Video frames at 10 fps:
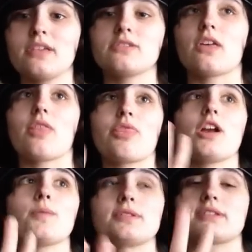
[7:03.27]
So that
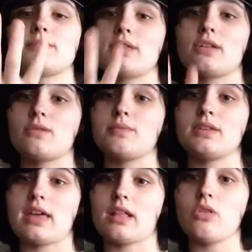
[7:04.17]
therapist can be there to be
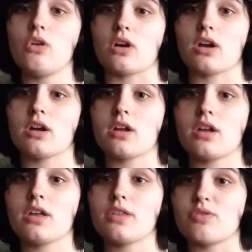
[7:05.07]
like, look,
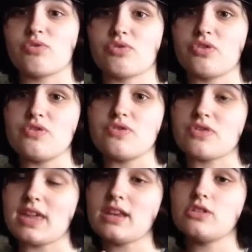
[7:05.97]

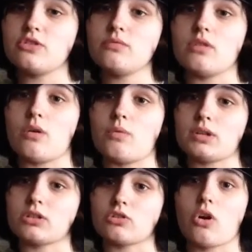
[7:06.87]
they do know
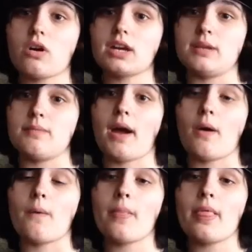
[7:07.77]
what they're talking
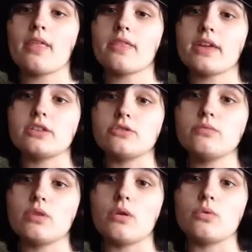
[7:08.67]
about. They
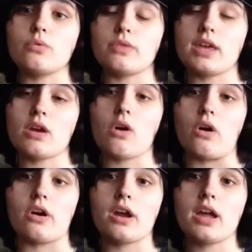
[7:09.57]
do know who they
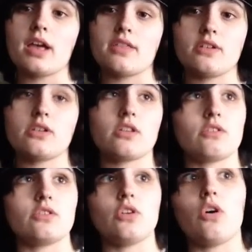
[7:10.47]
are. And they're
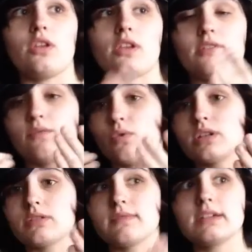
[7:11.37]
another adult, another
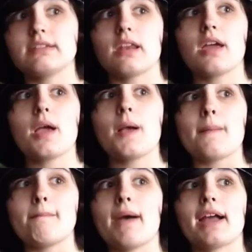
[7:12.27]
voice of reason,
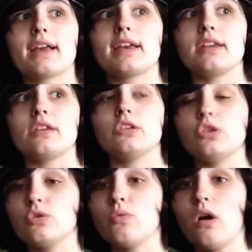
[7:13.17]
backing
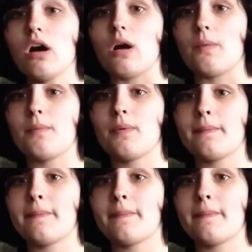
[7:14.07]
you up.